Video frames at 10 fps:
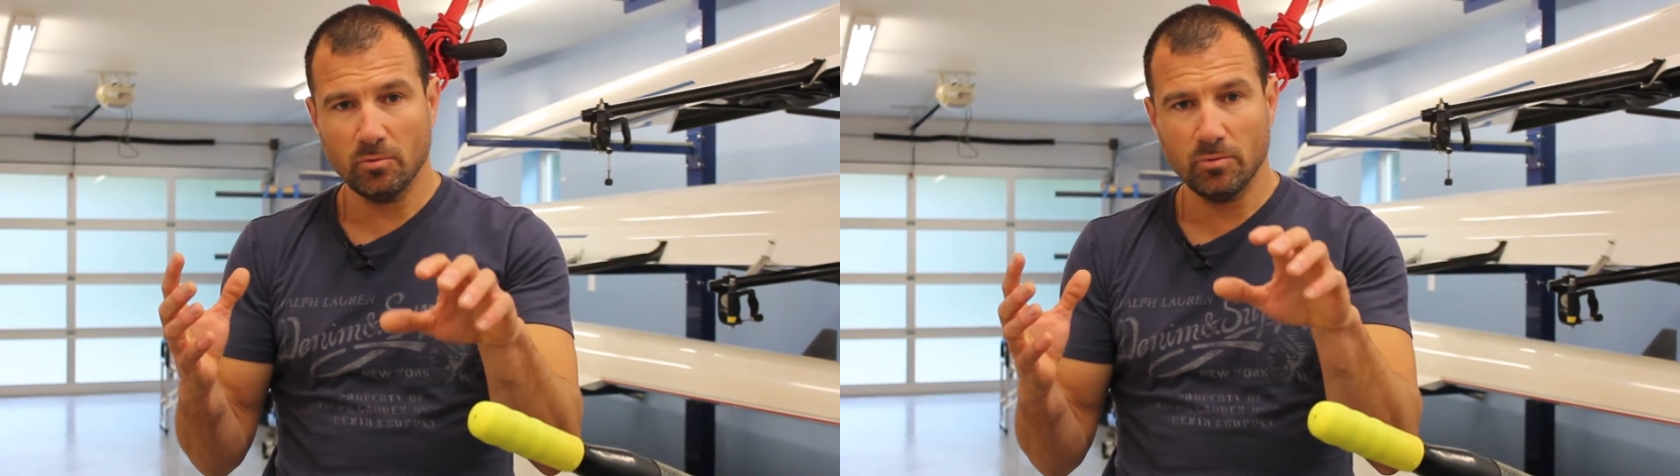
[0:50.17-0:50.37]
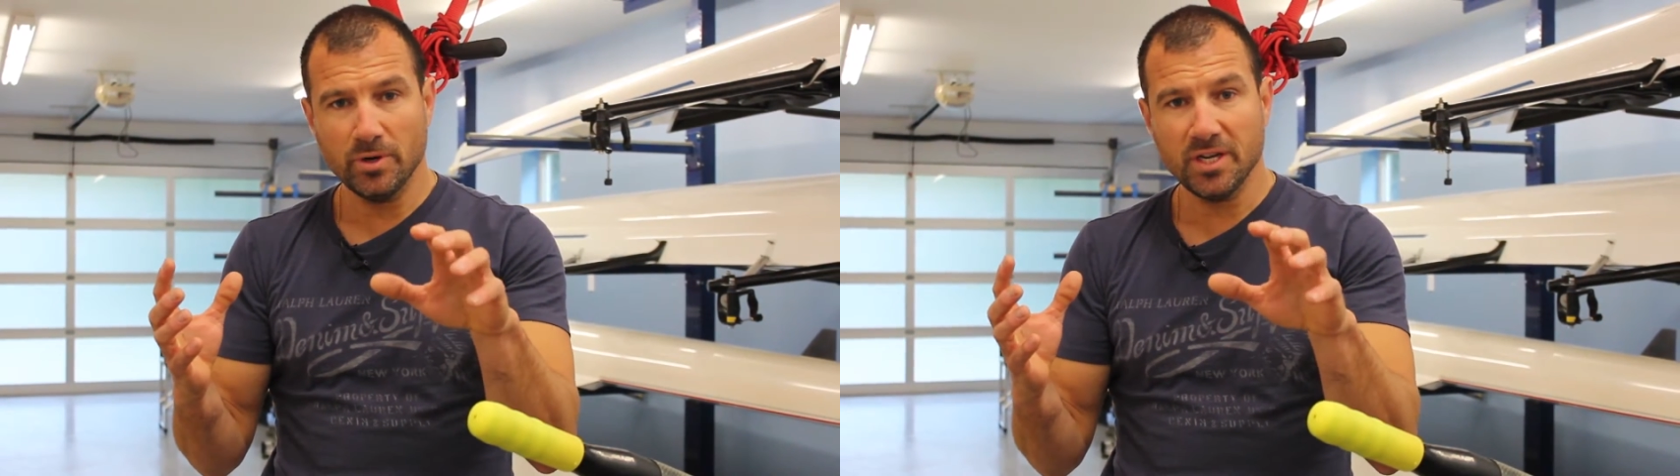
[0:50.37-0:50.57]

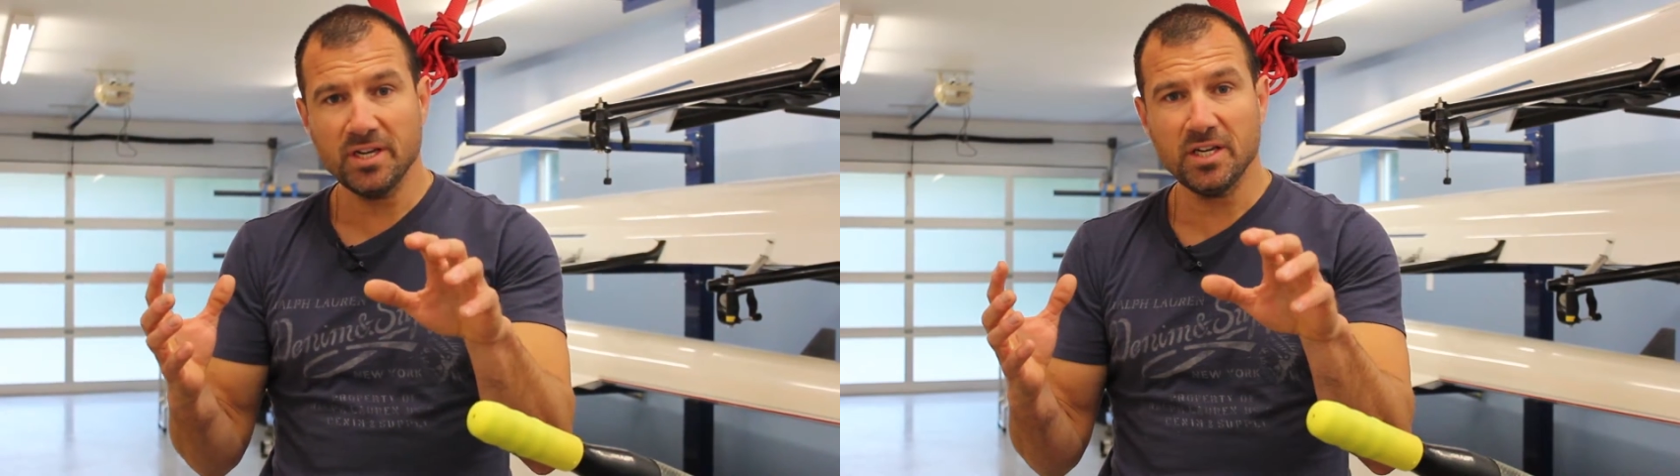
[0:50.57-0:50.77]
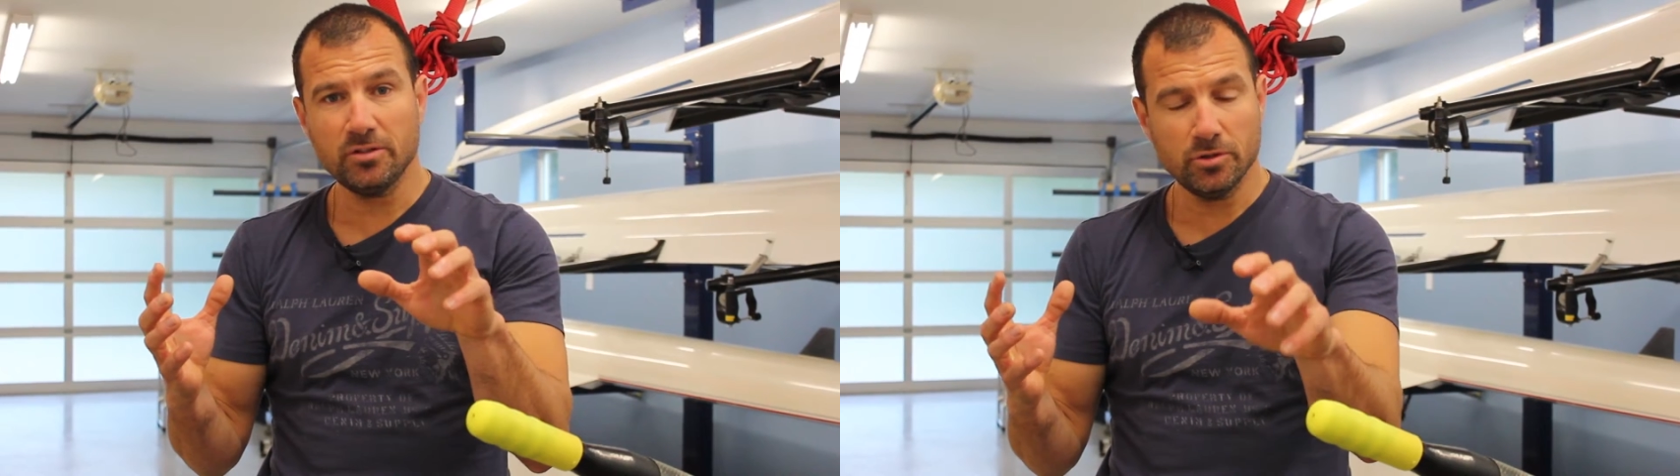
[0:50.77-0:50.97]
we
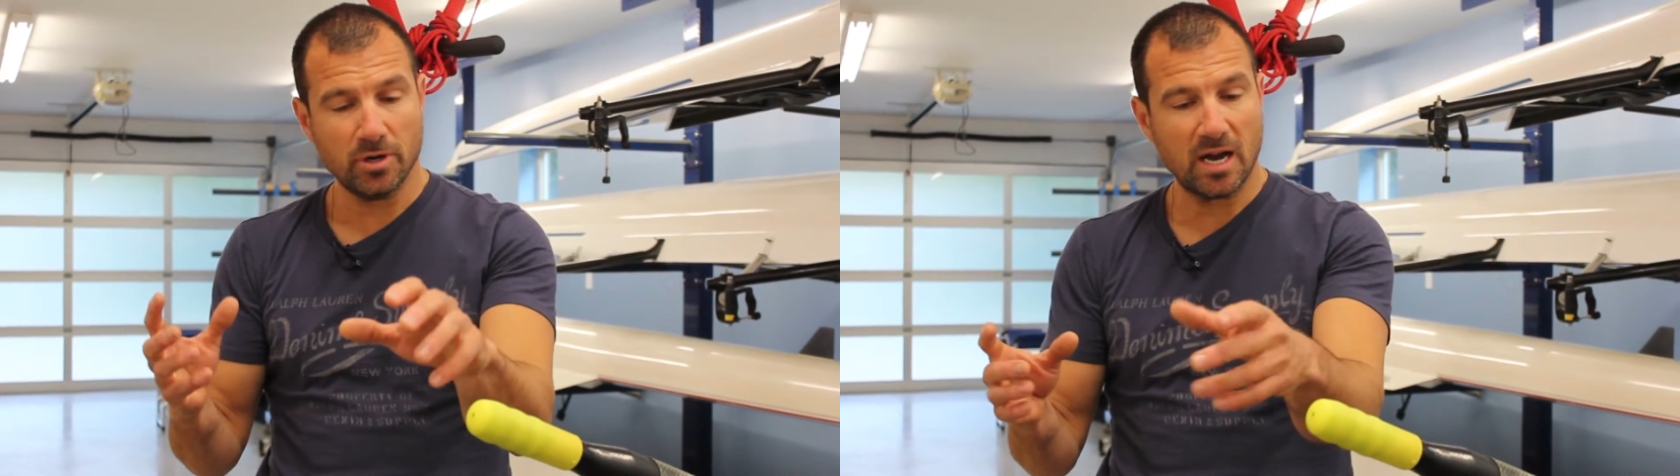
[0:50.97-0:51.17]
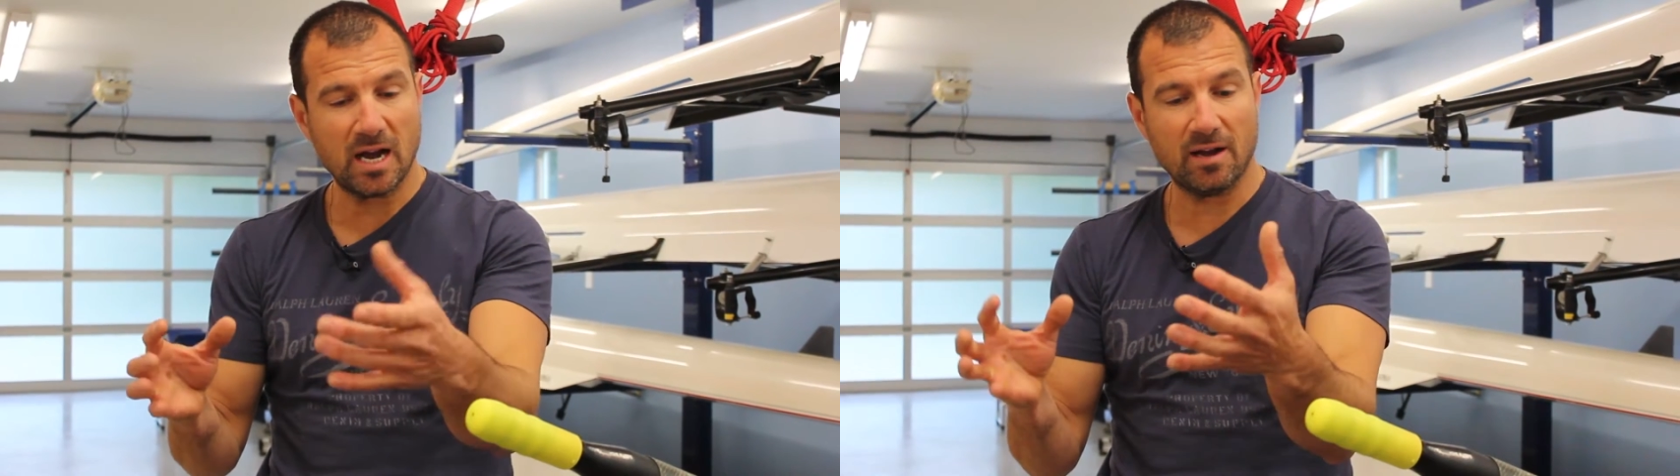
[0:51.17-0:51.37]
need to
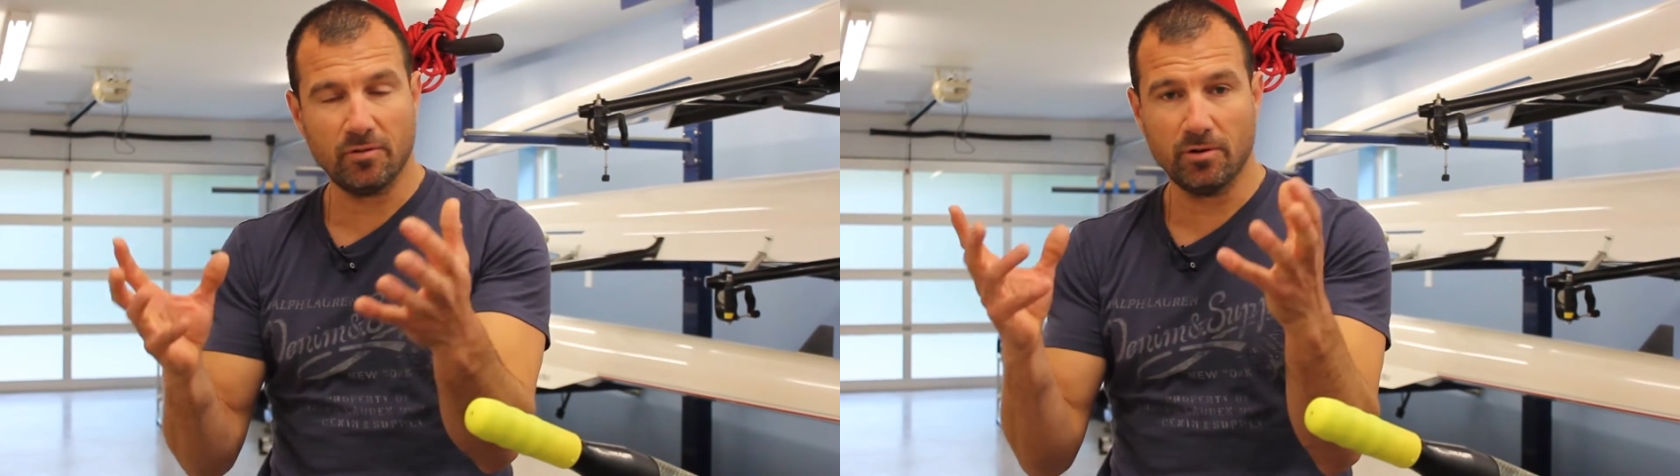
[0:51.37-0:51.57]
have